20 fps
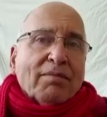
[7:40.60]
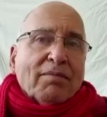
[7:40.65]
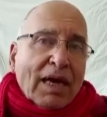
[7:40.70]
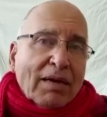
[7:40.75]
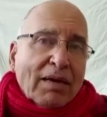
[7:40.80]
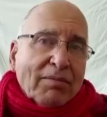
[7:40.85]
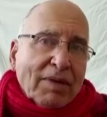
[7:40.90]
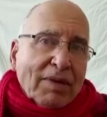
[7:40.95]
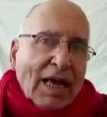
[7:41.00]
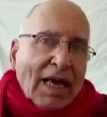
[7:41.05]

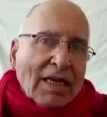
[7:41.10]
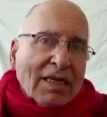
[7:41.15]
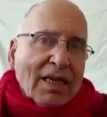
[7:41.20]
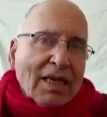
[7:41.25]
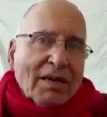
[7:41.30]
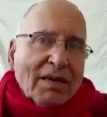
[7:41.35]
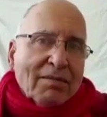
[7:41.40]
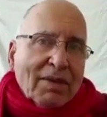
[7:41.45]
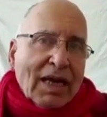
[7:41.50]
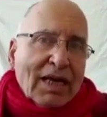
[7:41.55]
I'm like
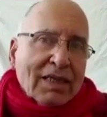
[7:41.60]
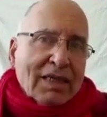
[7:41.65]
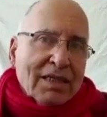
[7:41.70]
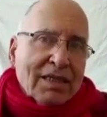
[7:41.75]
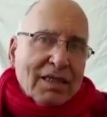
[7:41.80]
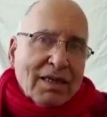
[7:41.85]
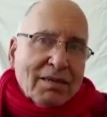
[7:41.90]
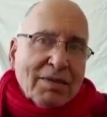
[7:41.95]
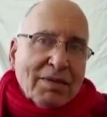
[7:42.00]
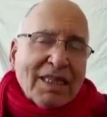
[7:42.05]
a
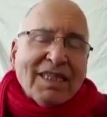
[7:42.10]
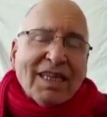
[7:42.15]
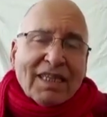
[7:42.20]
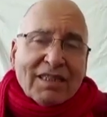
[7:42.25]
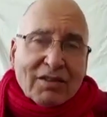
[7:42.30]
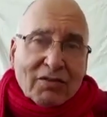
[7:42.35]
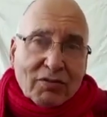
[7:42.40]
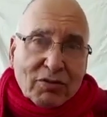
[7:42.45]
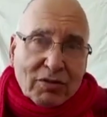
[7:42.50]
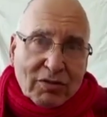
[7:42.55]
mediator
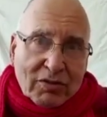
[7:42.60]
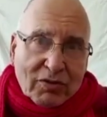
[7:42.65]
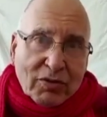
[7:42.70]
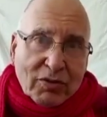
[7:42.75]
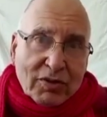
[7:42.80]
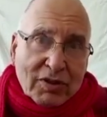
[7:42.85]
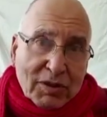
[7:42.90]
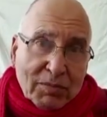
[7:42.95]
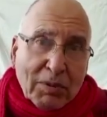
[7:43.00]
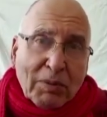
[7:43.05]
for
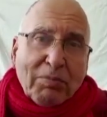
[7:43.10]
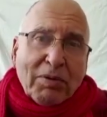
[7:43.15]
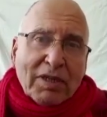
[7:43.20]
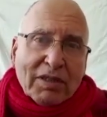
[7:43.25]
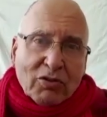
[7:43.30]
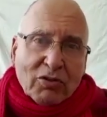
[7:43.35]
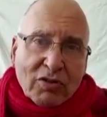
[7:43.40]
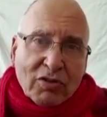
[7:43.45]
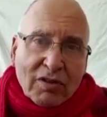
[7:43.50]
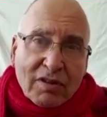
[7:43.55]
these people
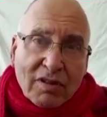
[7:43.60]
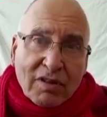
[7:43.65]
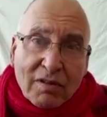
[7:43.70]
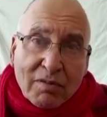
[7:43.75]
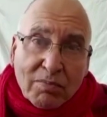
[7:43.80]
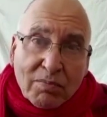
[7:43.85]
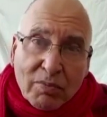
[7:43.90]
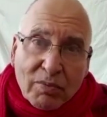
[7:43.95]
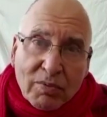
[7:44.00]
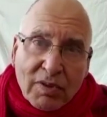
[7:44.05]
to see
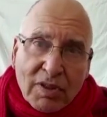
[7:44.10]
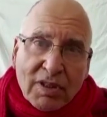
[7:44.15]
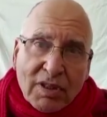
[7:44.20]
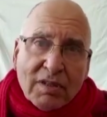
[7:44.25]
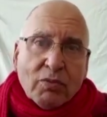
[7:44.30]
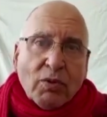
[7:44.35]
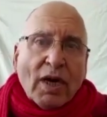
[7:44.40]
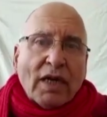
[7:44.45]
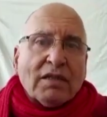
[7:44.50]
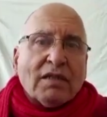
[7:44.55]
this
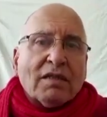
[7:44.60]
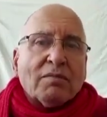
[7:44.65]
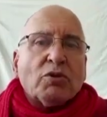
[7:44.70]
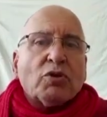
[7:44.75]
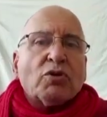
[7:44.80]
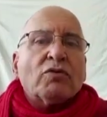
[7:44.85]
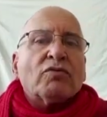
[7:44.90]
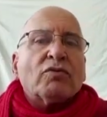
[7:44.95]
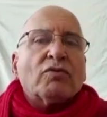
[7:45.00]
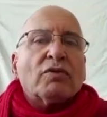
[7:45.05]
white is
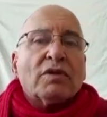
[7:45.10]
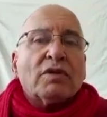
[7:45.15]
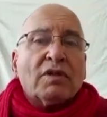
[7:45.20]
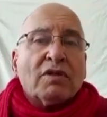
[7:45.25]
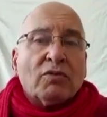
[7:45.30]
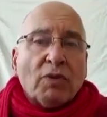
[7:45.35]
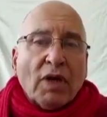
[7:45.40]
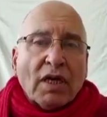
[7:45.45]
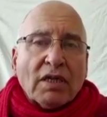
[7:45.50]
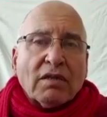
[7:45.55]
beautiful.
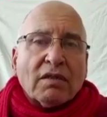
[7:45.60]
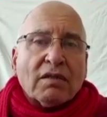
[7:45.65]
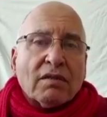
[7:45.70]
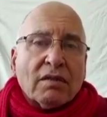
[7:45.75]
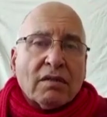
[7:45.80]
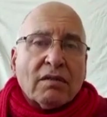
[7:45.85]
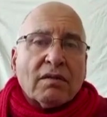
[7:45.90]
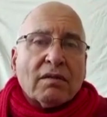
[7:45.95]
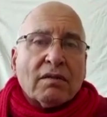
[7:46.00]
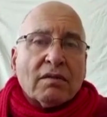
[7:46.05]
This white
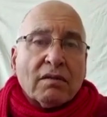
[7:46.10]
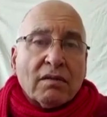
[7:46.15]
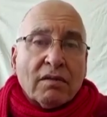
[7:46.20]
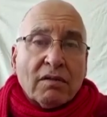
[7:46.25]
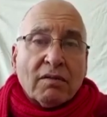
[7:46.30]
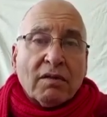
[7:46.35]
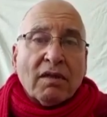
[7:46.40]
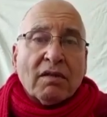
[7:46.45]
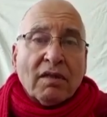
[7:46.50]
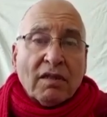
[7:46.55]

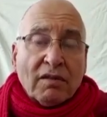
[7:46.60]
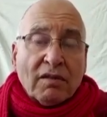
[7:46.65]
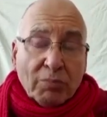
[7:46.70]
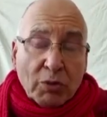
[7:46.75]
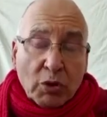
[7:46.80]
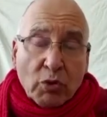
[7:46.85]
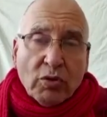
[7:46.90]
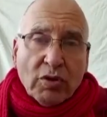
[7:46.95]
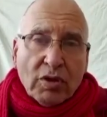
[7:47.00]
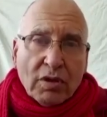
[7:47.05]
it has
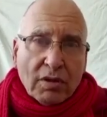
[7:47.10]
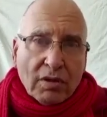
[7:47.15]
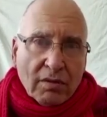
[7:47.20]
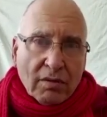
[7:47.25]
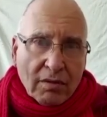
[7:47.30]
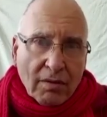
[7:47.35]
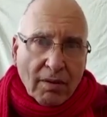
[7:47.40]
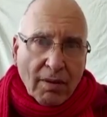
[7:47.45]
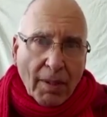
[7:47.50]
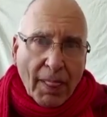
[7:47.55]
beauty in it.
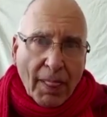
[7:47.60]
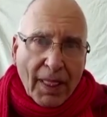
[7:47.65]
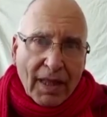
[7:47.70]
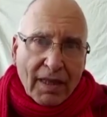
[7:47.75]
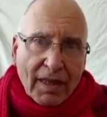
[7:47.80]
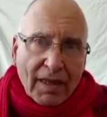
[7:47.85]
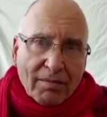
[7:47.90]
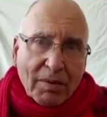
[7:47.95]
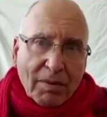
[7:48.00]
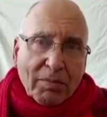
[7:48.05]

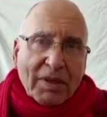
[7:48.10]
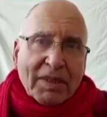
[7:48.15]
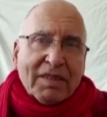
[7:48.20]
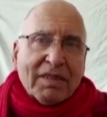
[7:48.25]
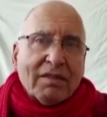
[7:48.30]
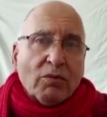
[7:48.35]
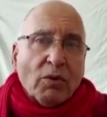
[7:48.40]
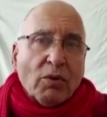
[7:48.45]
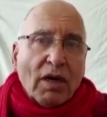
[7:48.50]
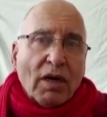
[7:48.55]
People
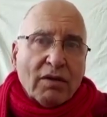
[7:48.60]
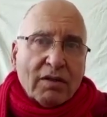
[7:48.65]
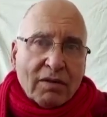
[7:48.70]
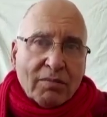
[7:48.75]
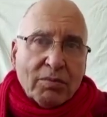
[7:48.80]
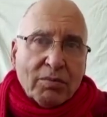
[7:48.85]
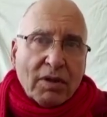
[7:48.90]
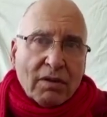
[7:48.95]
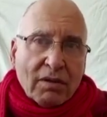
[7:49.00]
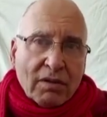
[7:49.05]
see, wow,
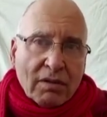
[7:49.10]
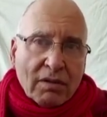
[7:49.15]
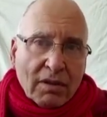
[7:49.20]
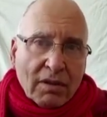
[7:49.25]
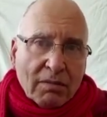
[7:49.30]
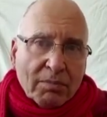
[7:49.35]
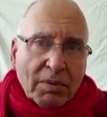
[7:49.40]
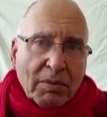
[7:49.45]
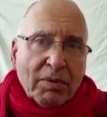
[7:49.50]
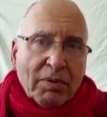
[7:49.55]

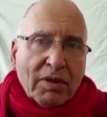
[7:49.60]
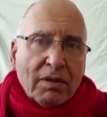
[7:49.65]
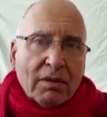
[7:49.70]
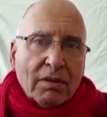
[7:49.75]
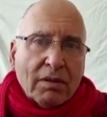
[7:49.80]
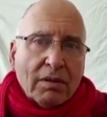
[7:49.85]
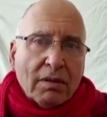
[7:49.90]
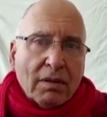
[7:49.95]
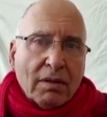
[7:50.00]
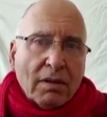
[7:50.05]
and people
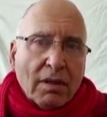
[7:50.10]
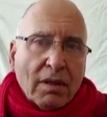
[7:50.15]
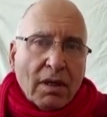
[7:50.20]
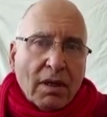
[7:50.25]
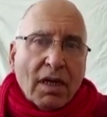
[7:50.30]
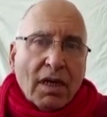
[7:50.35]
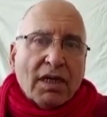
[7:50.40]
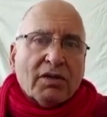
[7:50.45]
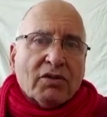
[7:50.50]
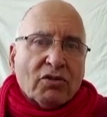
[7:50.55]

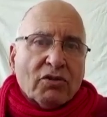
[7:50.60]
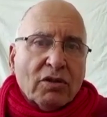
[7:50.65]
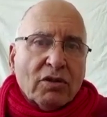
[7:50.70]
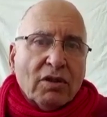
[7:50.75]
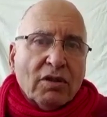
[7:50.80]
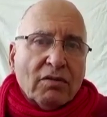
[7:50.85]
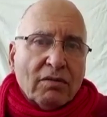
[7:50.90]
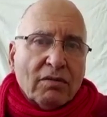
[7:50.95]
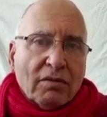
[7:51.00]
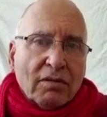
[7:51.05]
learn to
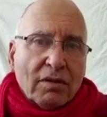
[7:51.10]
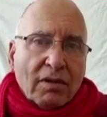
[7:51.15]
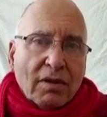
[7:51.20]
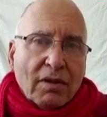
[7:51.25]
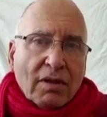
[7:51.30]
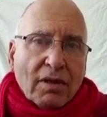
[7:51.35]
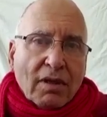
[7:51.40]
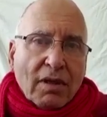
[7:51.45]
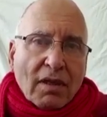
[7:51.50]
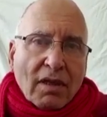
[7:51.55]
know
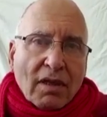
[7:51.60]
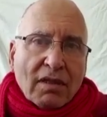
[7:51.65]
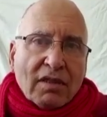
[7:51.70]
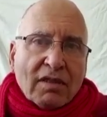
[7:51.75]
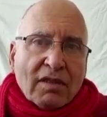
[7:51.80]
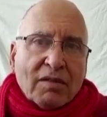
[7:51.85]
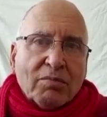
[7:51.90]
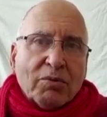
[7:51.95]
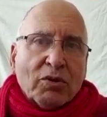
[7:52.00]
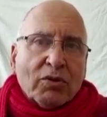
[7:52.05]
that
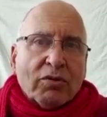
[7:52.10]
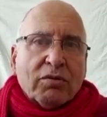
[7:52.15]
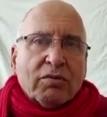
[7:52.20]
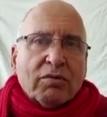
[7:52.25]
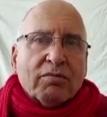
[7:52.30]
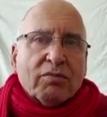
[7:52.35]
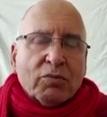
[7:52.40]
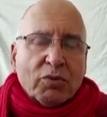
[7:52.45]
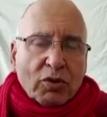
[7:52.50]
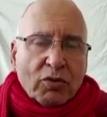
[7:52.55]
it's
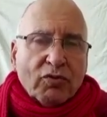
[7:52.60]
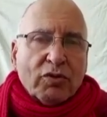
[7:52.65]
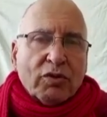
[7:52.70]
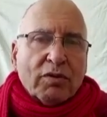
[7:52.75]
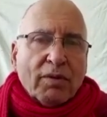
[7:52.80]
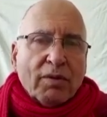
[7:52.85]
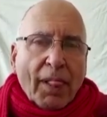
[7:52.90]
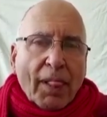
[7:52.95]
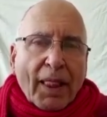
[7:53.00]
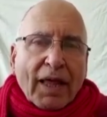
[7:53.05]
beautiful.
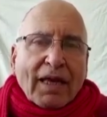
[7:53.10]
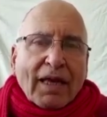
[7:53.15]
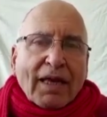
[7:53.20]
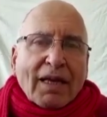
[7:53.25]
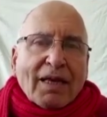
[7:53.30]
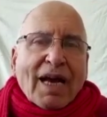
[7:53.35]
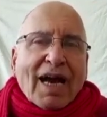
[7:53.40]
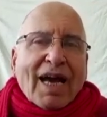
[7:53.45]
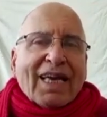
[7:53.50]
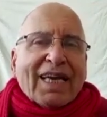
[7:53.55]

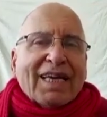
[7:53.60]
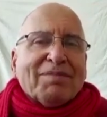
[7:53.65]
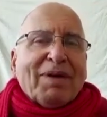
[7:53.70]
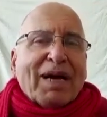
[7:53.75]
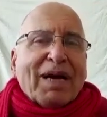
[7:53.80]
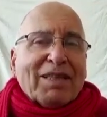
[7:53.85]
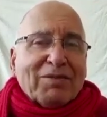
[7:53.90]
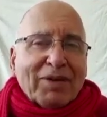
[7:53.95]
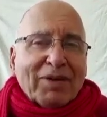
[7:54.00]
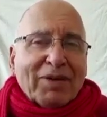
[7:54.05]

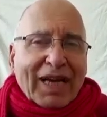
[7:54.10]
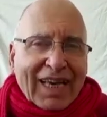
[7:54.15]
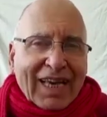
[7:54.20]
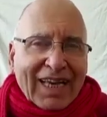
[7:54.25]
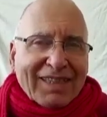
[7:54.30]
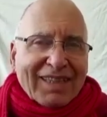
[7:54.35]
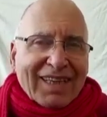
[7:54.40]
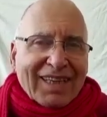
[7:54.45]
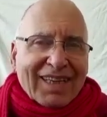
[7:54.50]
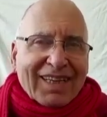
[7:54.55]
By the way, I
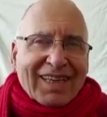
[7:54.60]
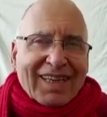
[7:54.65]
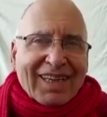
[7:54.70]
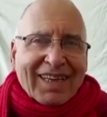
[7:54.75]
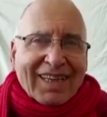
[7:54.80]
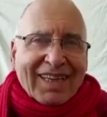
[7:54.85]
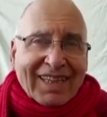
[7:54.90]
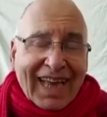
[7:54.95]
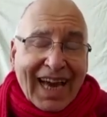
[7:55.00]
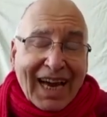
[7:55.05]
had
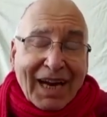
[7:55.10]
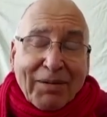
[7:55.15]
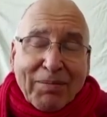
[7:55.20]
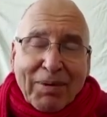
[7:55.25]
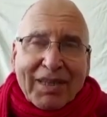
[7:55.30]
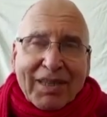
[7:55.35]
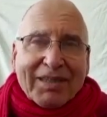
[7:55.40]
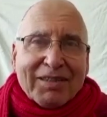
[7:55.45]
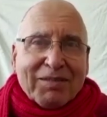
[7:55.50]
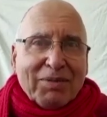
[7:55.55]
an hour about
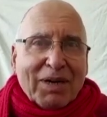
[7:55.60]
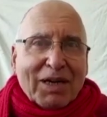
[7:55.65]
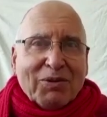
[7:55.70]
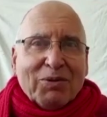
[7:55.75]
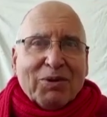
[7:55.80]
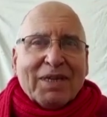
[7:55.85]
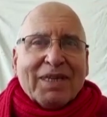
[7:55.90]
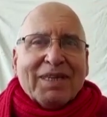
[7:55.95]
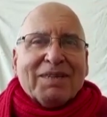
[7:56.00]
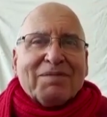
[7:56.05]
this, by the
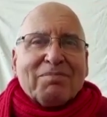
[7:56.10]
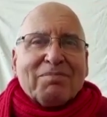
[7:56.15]
way.